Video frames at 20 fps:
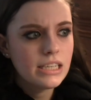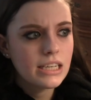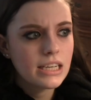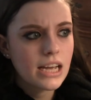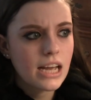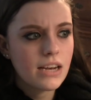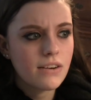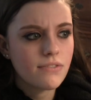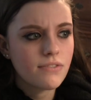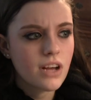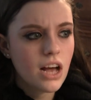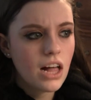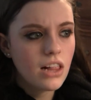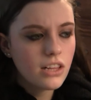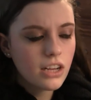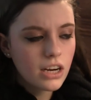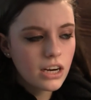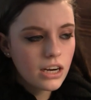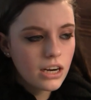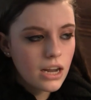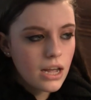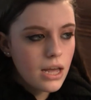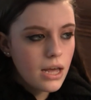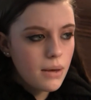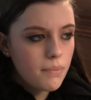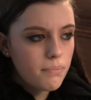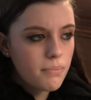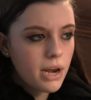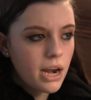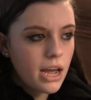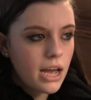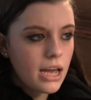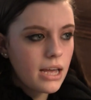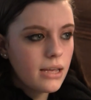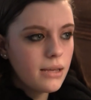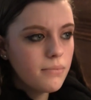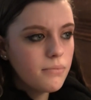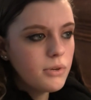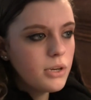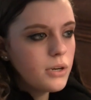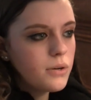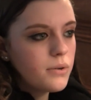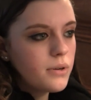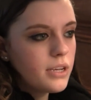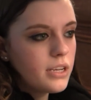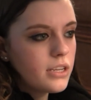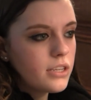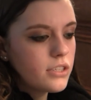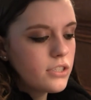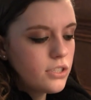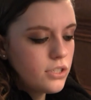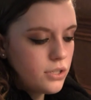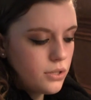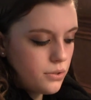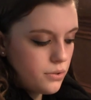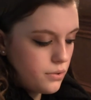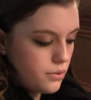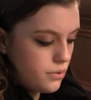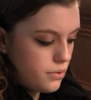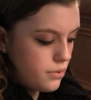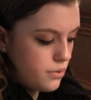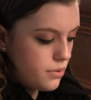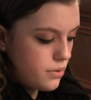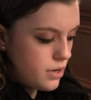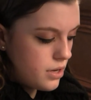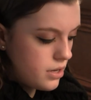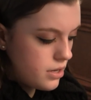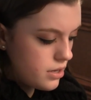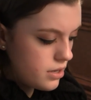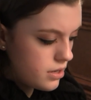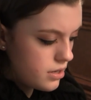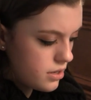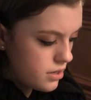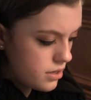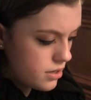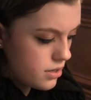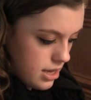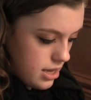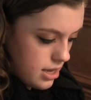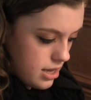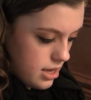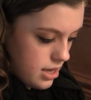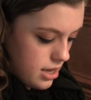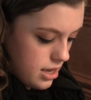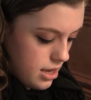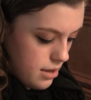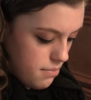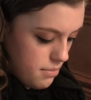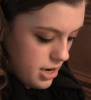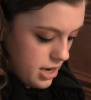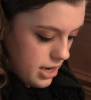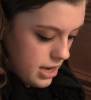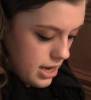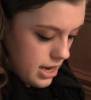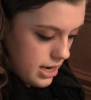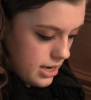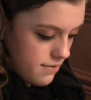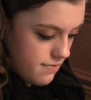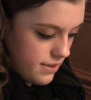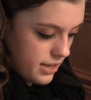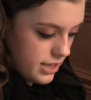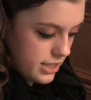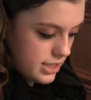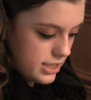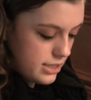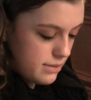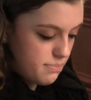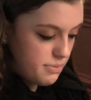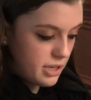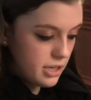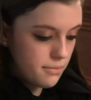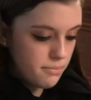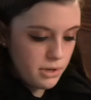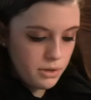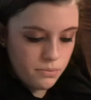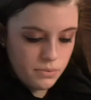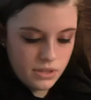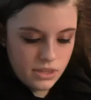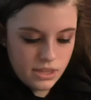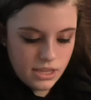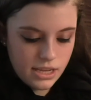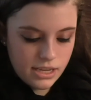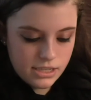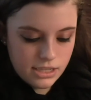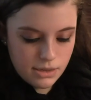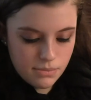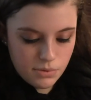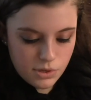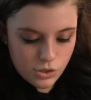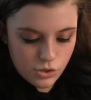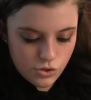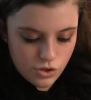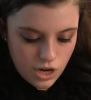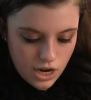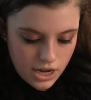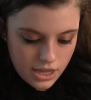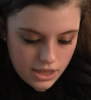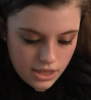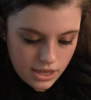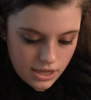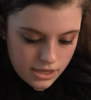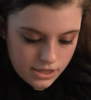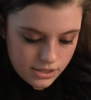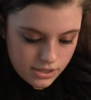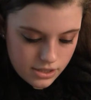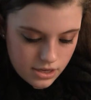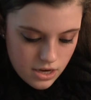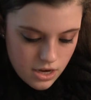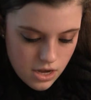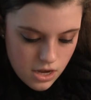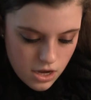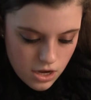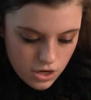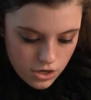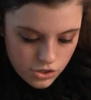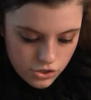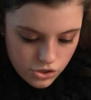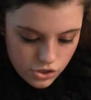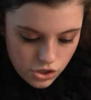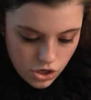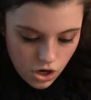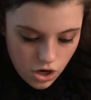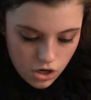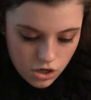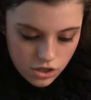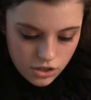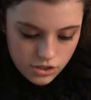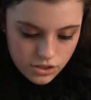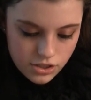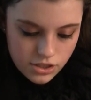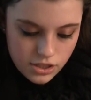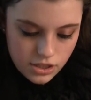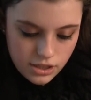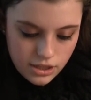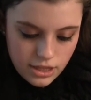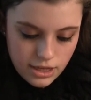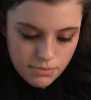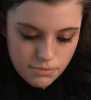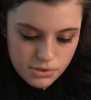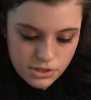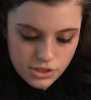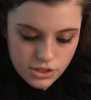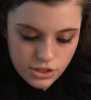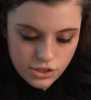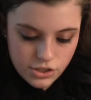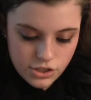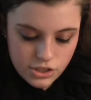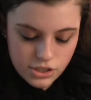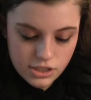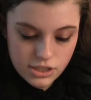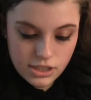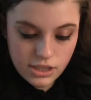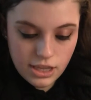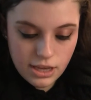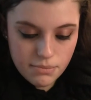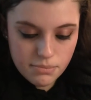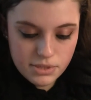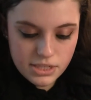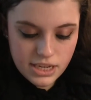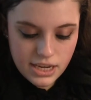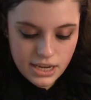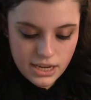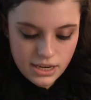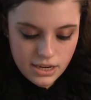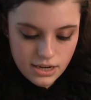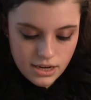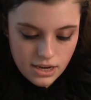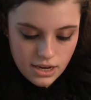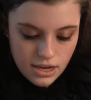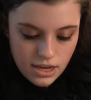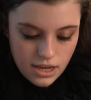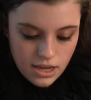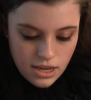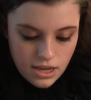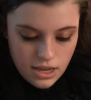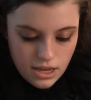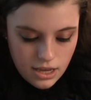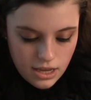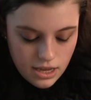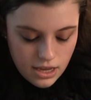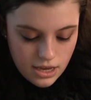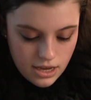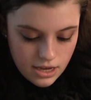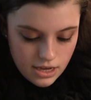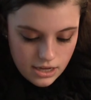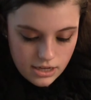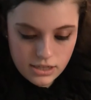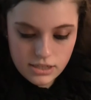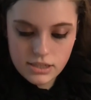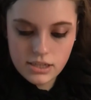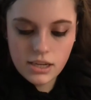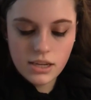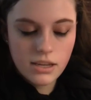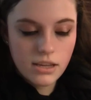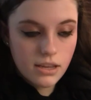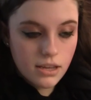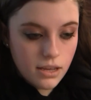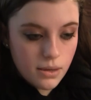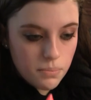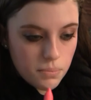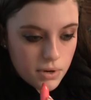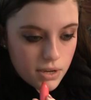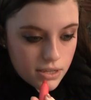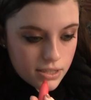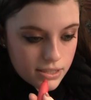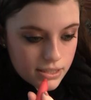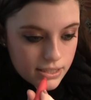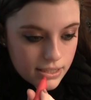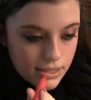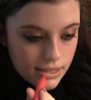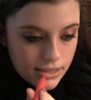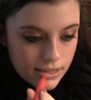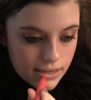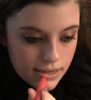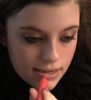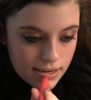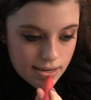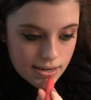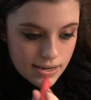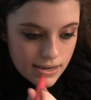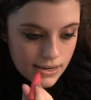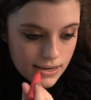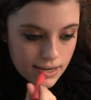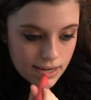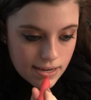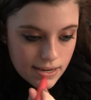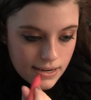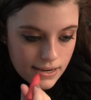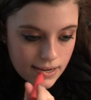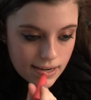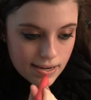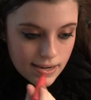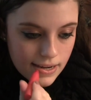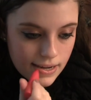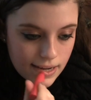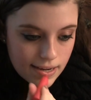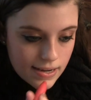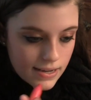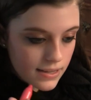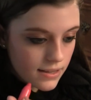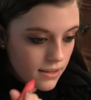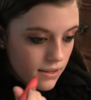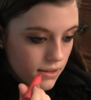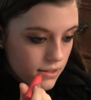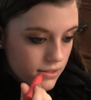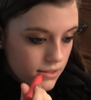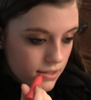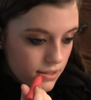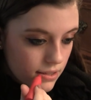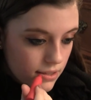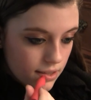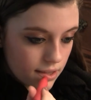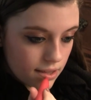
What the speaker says: kind of color, but I'm going to kind of experiment with this. I'm going to try this Tarte Lip Surgeon's lip tint, and I'm going to see how this